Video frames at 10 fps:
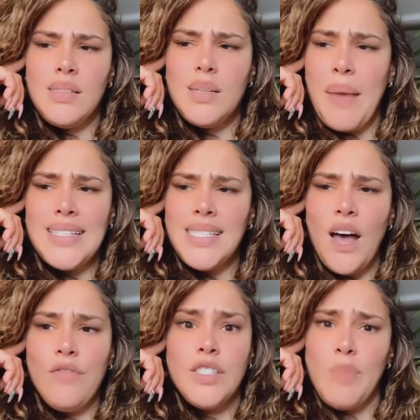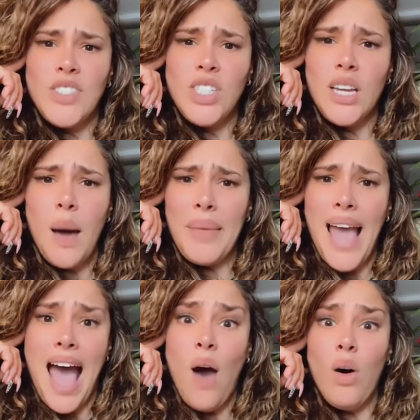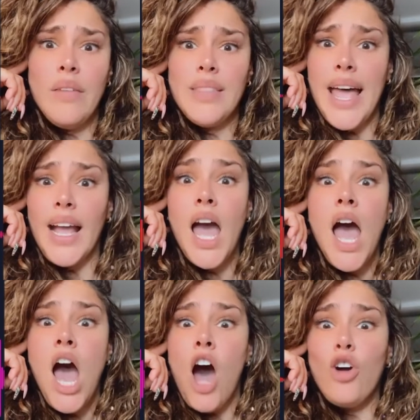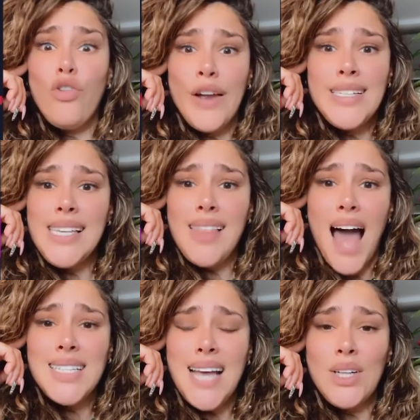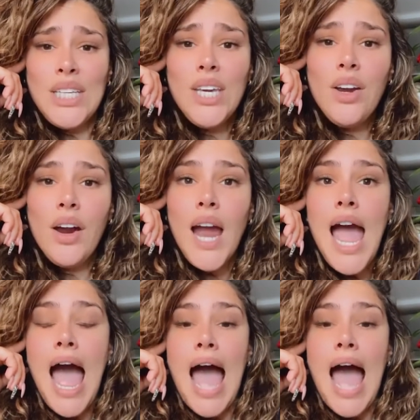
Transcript: to myself, especially coming out of like a crazy lockdown year.